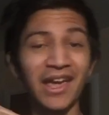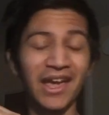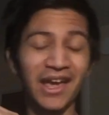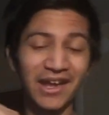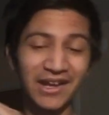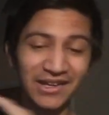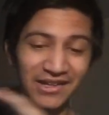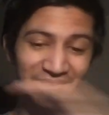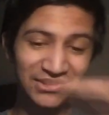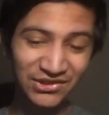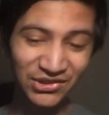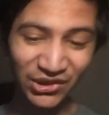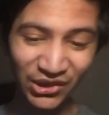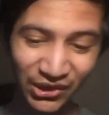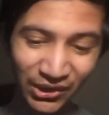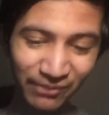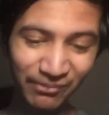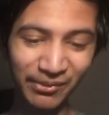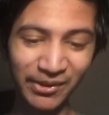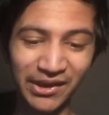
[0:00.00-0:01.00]
and it's
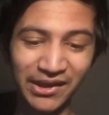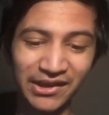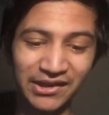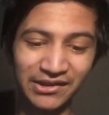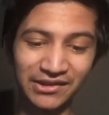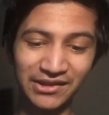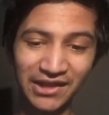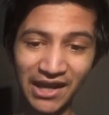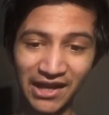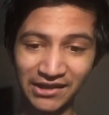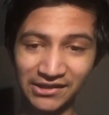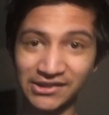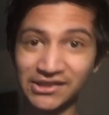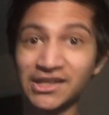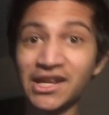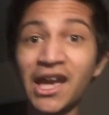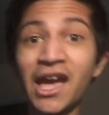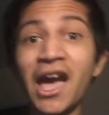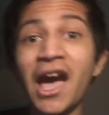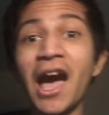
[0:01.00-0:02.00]
gonna be intense.
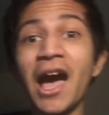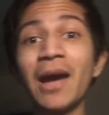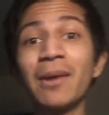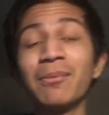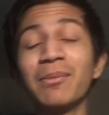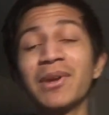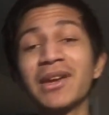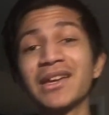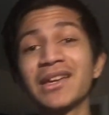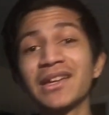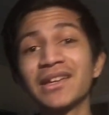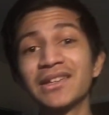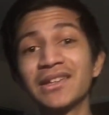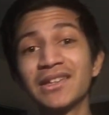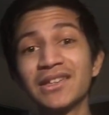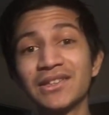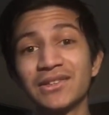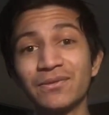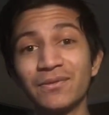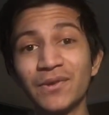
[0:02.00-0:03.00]
I'm making
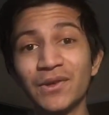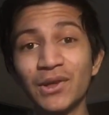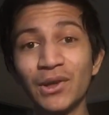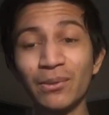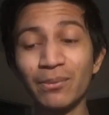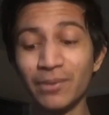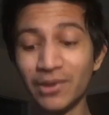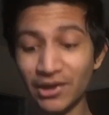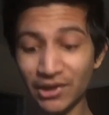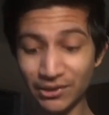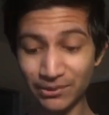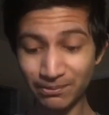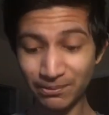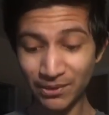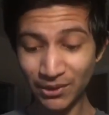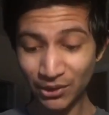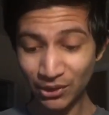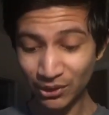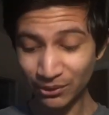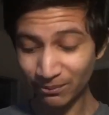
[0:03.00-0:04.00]
this video because
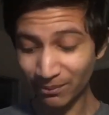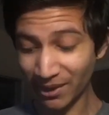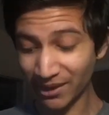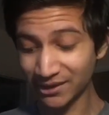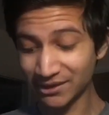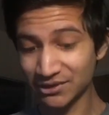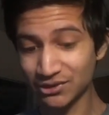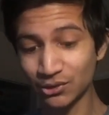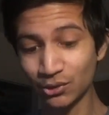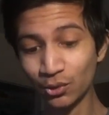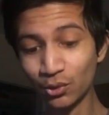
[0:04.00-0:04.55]
PewDiePie is